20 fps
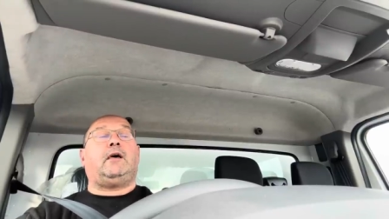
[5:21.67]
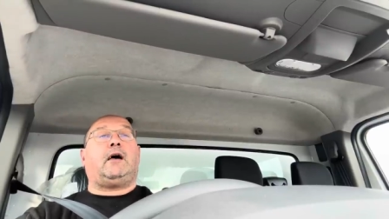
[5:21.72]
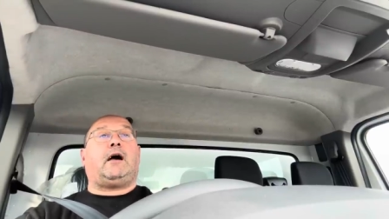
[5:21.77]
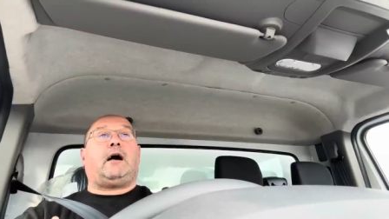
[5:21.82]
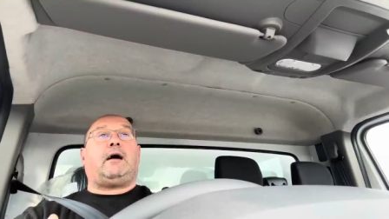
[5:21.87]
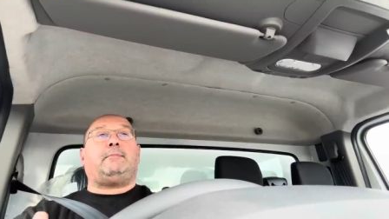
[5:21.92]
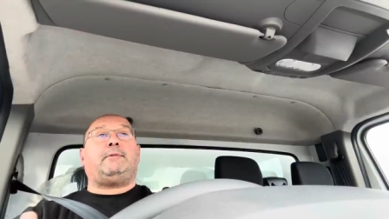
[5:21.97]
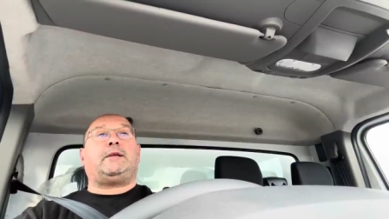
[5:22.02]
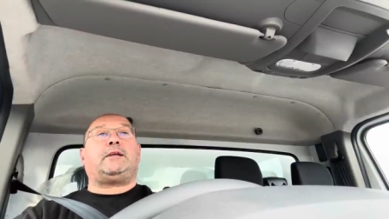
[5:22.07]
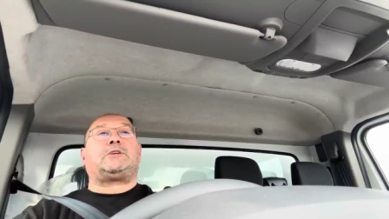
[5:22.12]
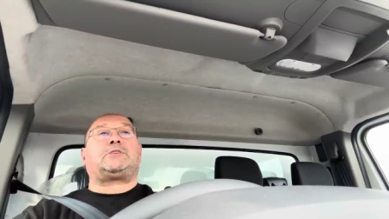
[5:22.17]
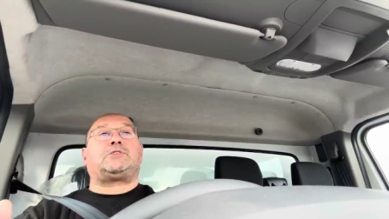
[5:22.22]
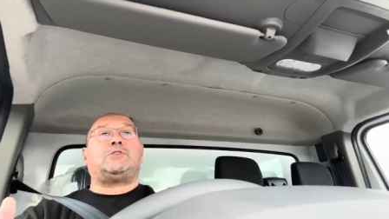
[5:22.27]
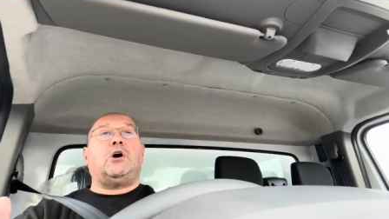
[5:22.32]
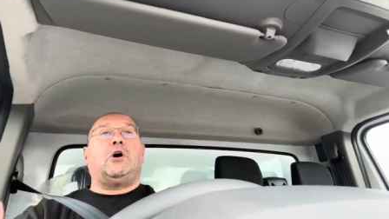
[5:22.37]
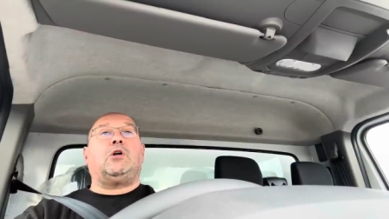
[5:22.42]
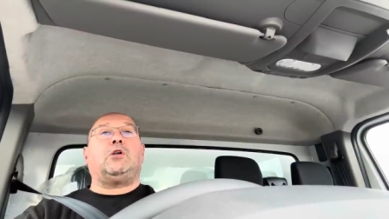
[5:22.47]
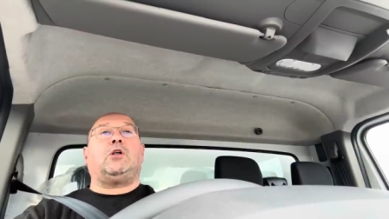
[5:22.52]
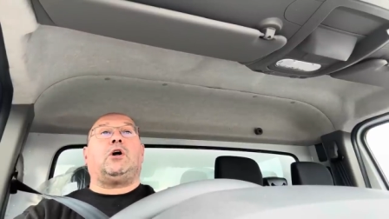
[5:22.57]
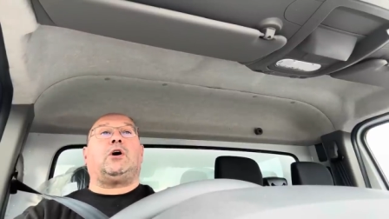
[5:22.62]
I mean, it's
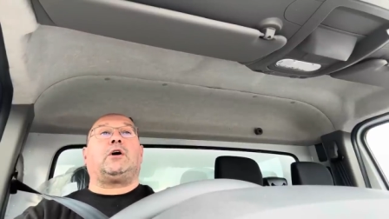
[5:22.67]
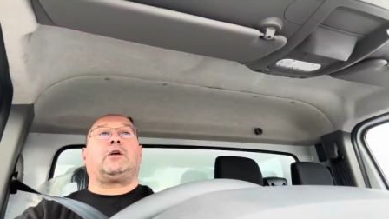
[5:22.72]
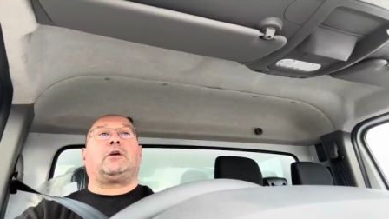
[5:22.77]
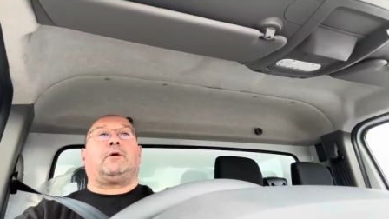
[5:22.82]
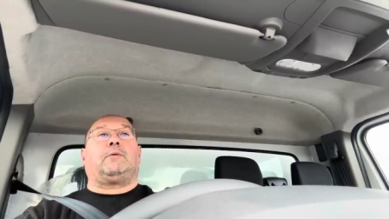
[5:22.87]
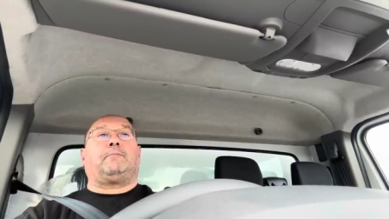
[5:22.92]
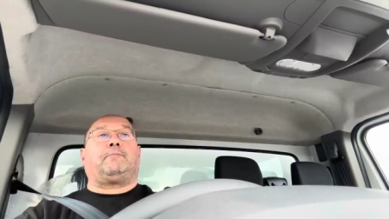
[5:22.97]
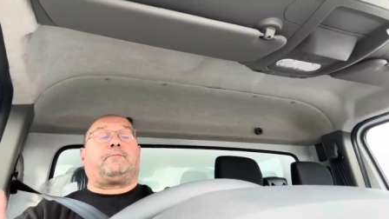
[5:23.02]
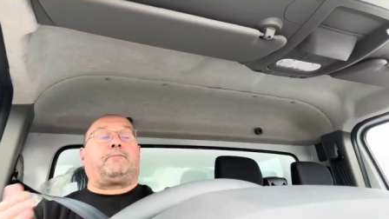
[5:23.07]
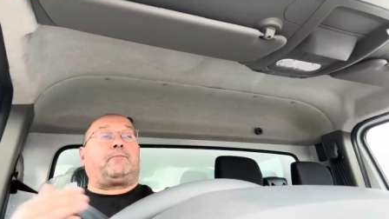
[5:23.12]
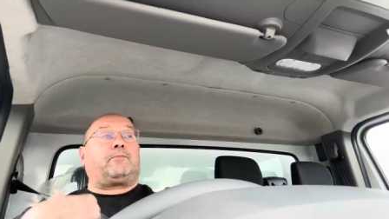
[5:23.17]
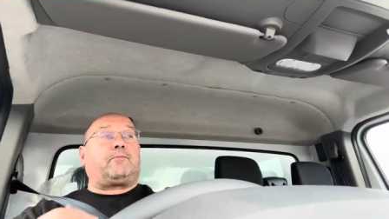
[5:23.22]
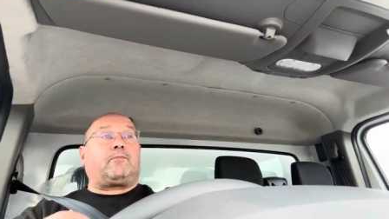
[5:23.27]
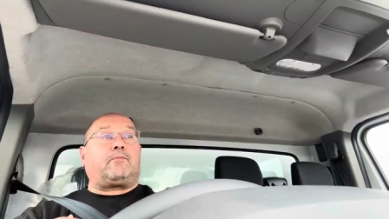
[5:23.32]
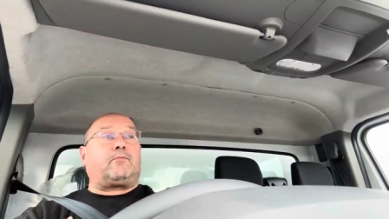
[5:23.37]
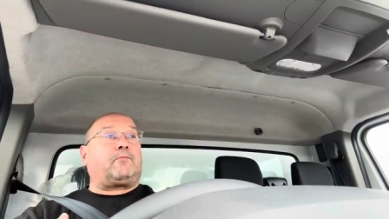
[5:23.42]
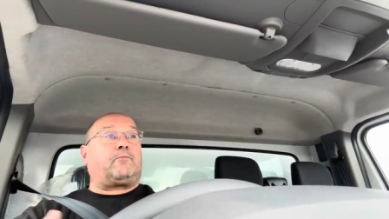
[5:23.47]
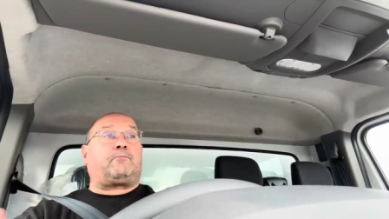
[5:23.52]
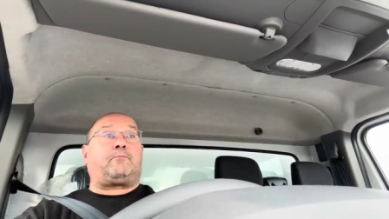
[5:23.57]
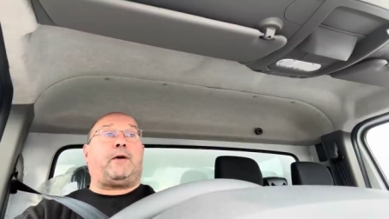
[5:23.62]
not like
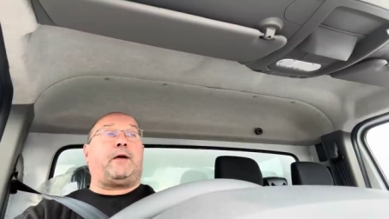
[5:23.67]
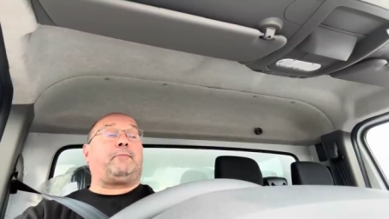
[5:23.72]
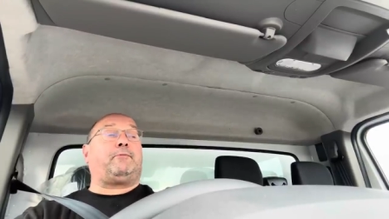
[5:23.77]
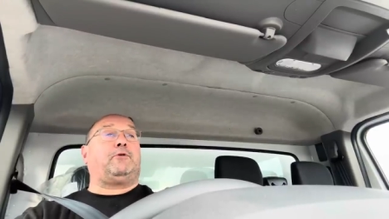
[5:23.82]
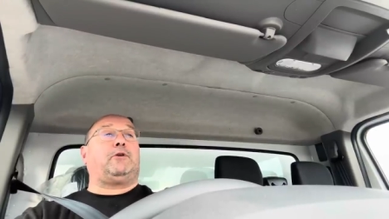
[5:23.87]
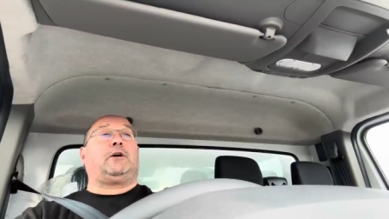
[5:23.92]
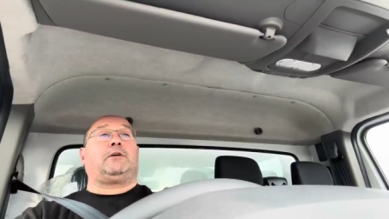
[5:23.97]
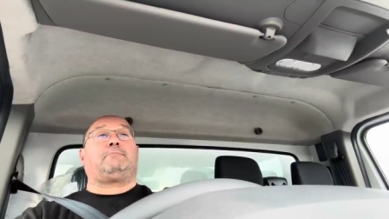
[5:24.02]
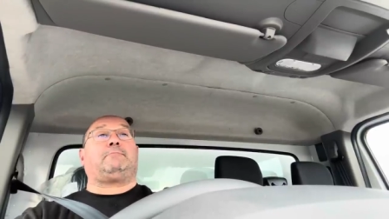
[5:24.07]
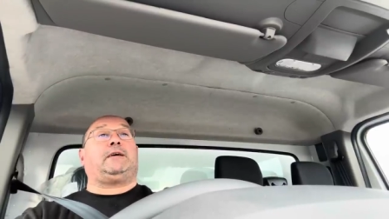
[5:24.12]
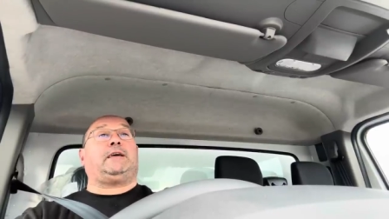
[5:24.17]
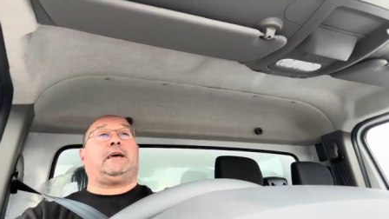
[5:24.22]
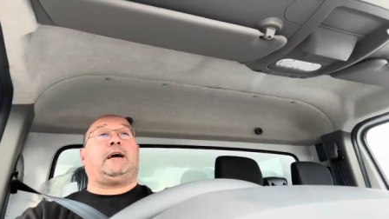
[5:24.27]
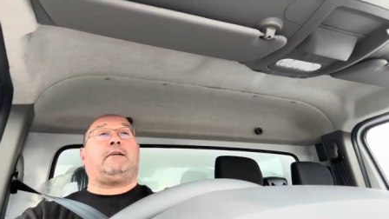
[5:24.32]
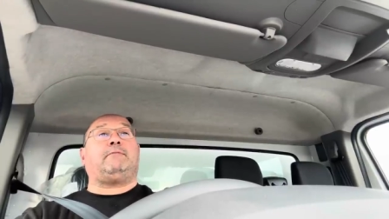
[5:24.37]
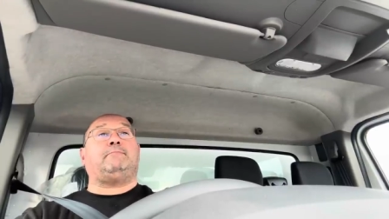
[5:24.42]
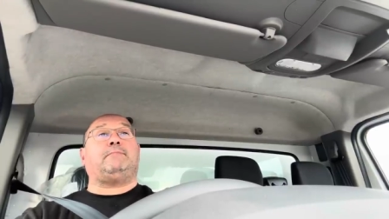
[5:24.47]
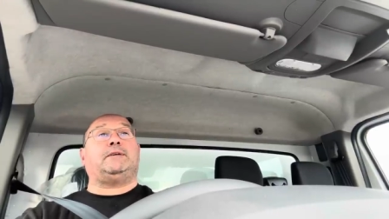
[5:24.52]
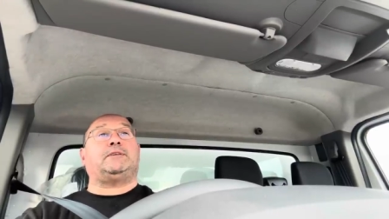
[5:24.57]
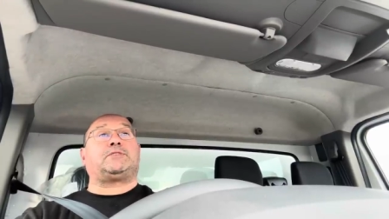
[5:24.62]
people like me
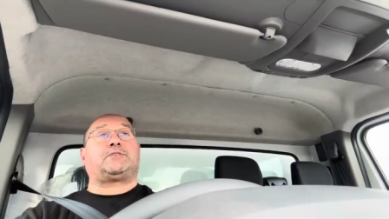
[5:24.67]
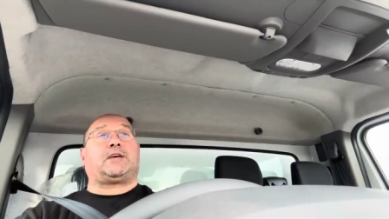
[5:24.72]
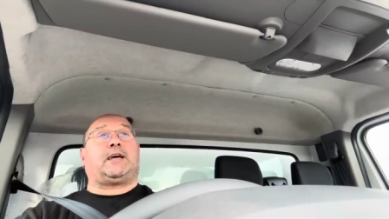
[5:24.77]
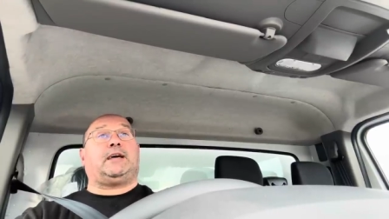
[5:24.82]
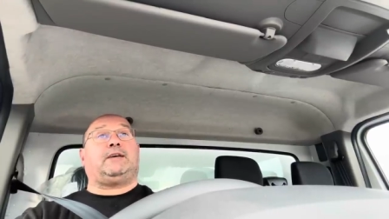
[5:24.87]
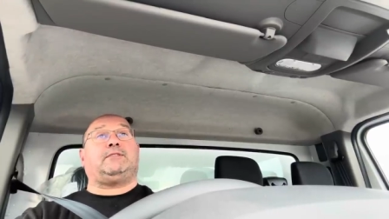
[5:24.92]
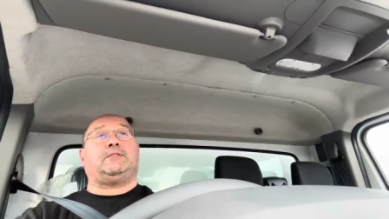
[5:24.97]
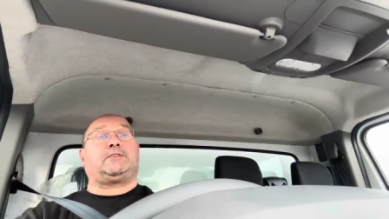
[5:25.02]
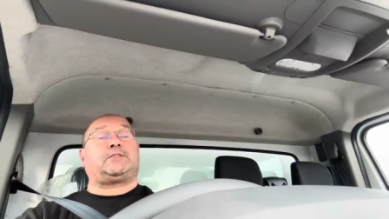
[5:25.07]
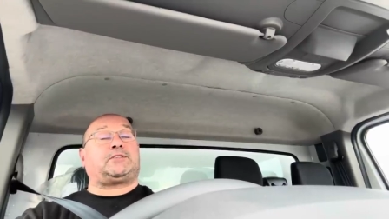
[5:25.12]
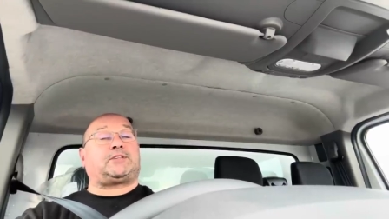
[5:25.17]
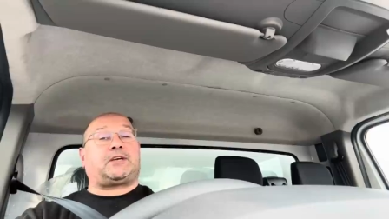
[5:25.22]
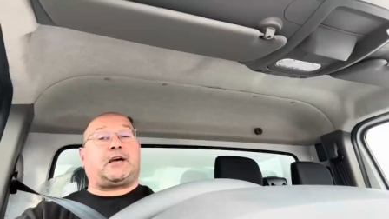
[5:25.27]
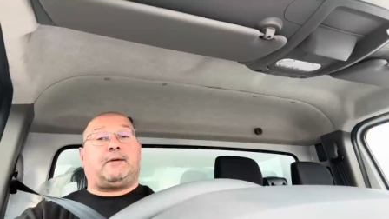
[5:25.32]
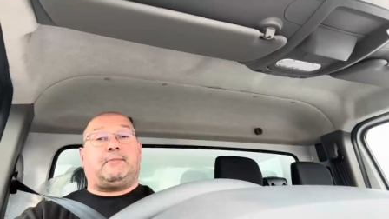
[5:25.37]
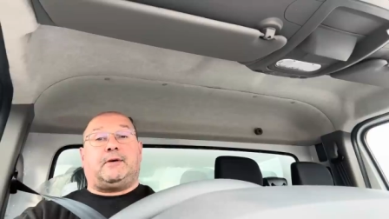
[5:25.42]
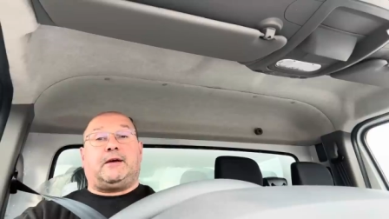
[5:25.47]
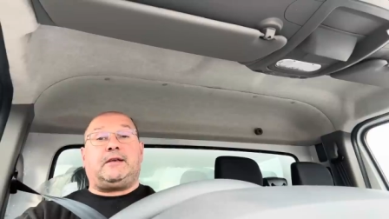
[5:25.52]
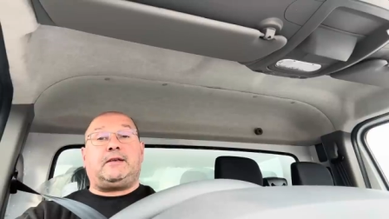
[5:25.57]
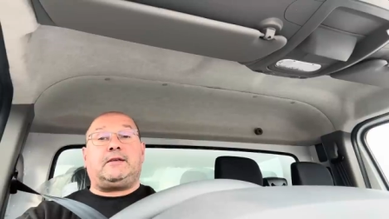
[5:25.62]
haven't been saying this is
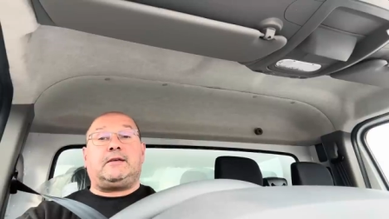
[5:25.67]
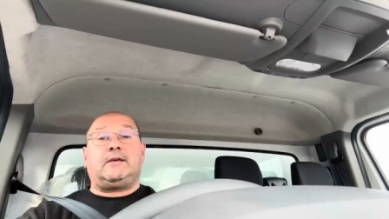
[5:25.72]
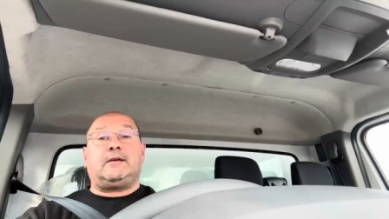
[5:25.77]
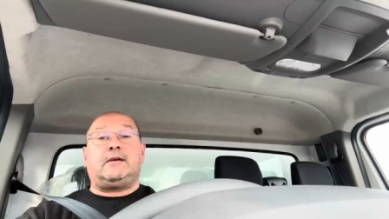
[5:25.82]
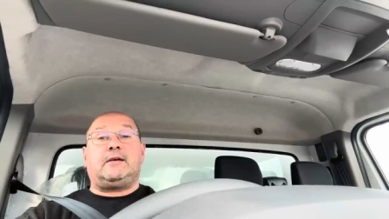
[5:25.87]
coming.